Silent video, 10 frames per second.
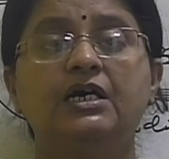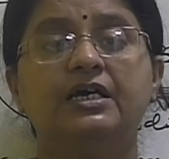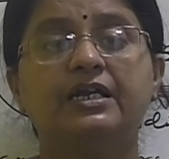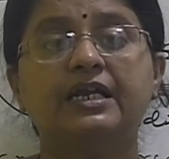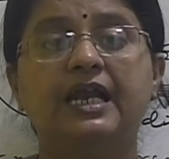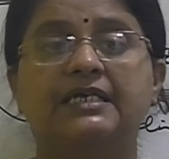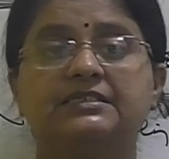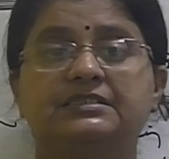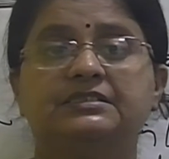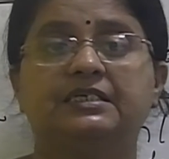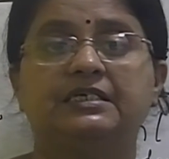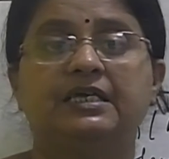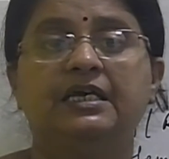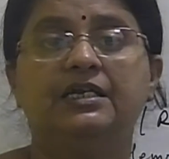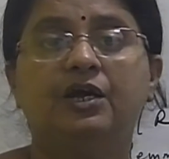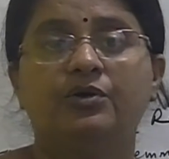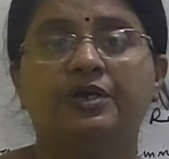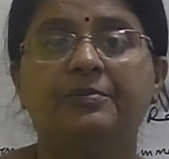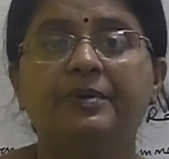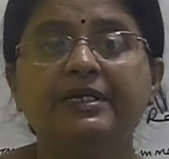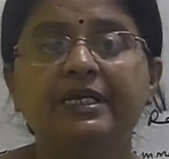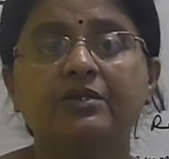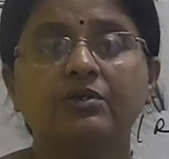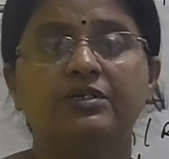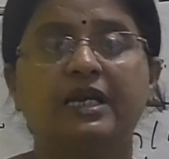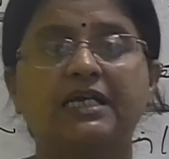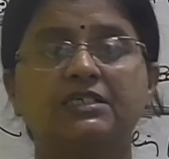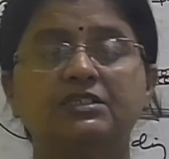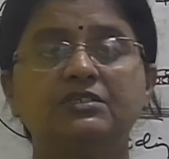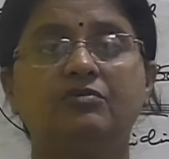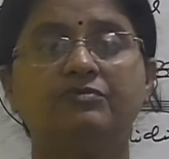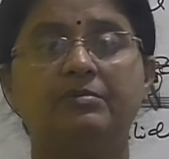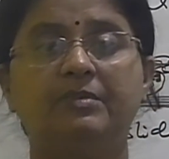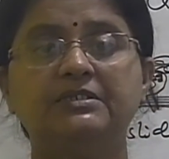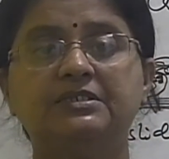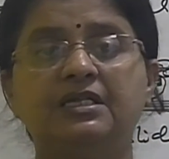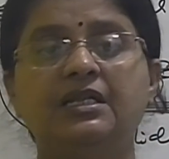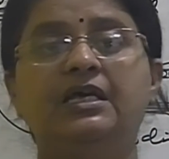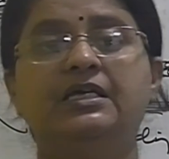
relaxed state. Now repeated contraction of the muscle,